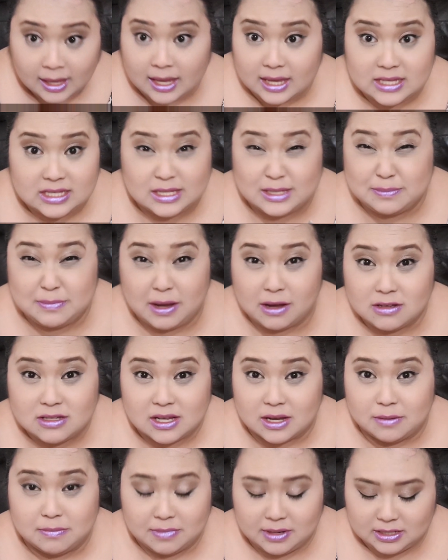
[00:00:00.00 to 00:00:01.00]
It smells
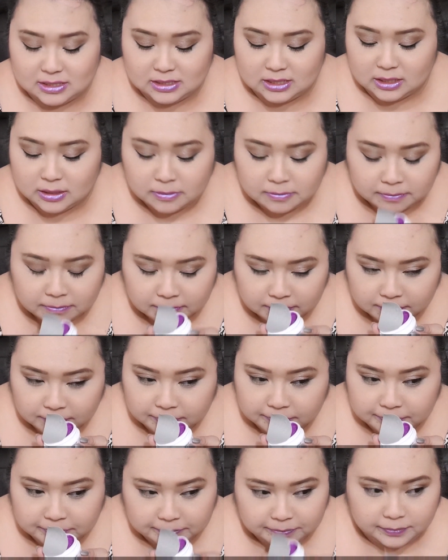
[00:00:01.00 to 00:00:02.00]
amazing.
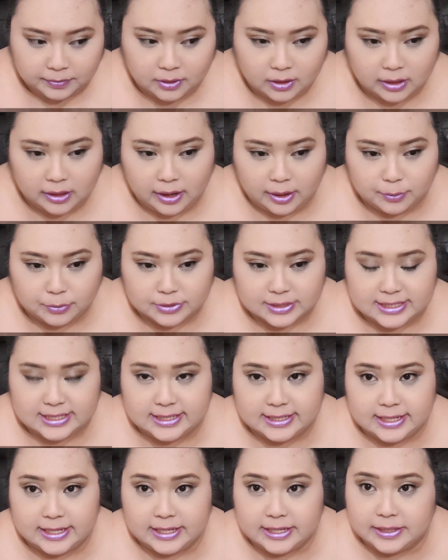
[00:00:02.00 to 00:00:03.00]
I would
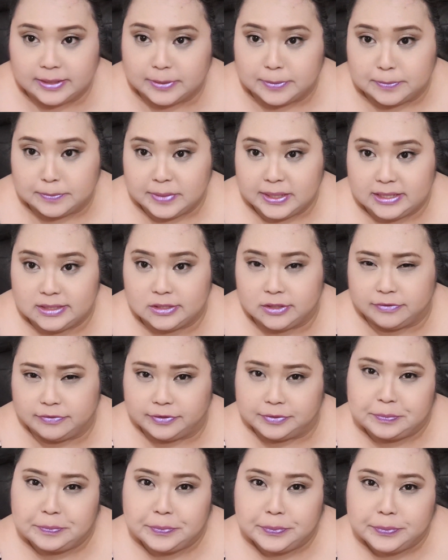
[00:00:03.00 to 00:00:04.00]
say a mix of
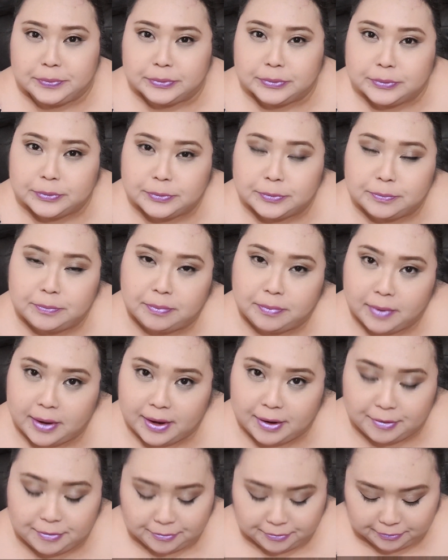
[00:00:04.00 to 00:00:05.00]
a
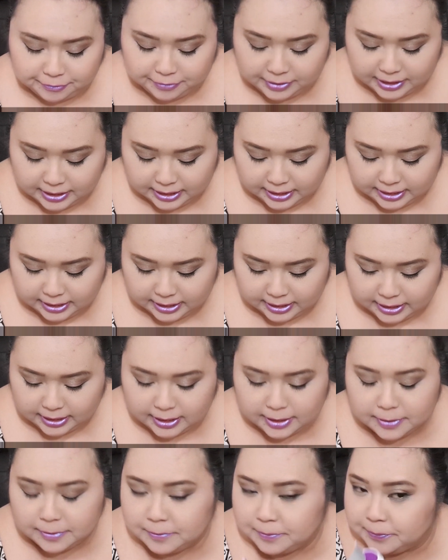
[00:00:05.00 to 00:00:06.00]
blueberry.